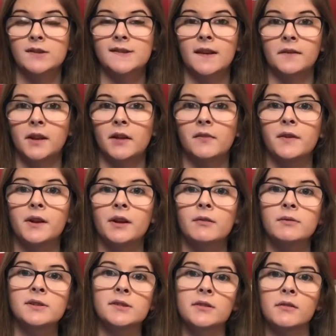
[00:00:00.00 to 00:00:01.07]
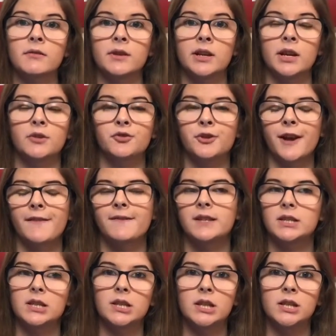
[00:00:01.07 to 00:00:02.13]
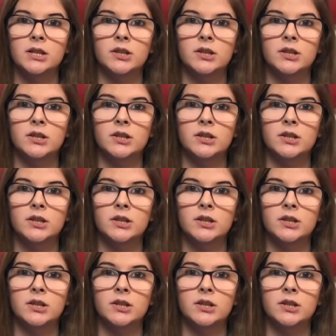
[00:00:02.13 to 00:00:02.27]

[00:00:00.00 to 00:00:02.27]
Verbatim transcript: South Africa was the only country I visited